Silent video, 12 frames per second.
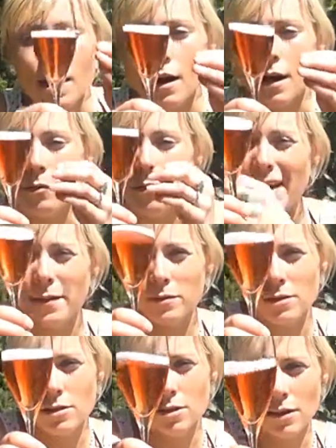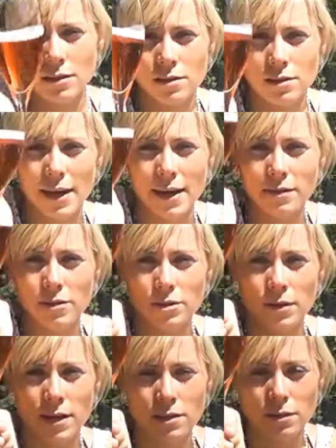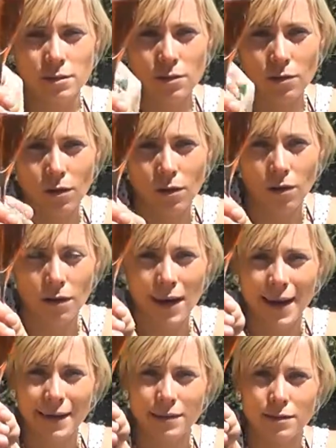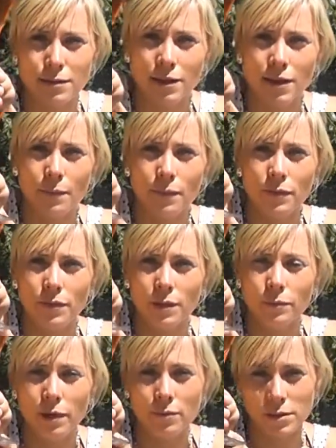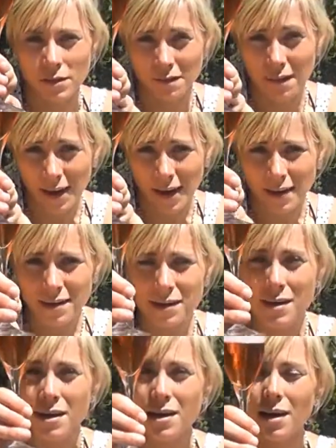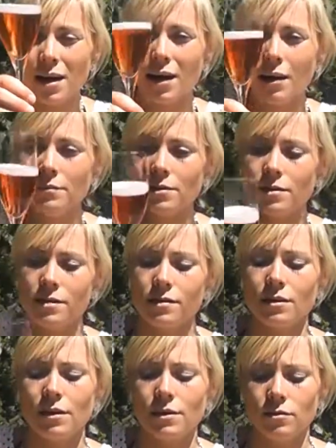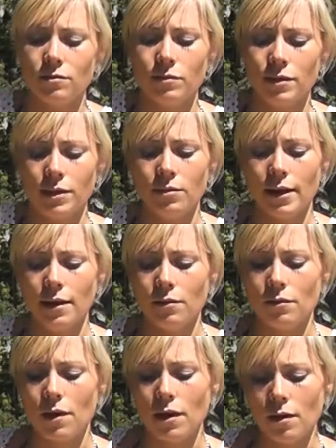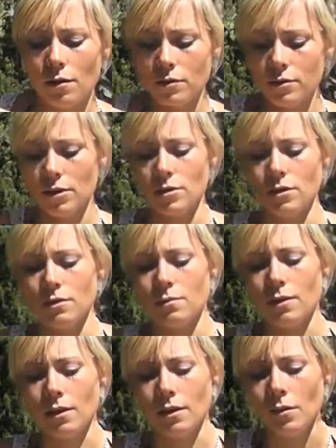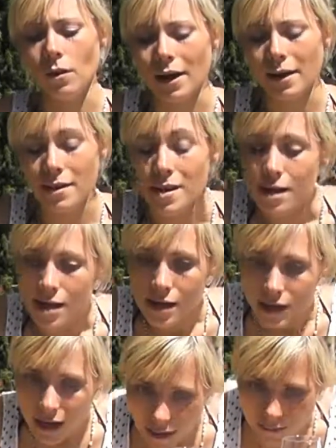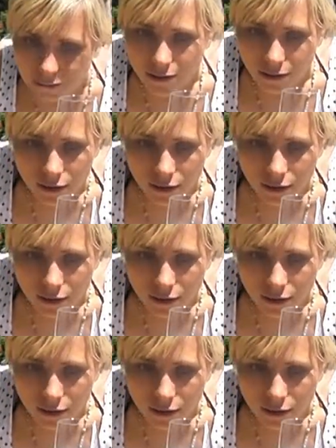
and you're able to judge that the duration's long and the bubbles are fine. So this glass is really great for judging sparkling wine. And I'm still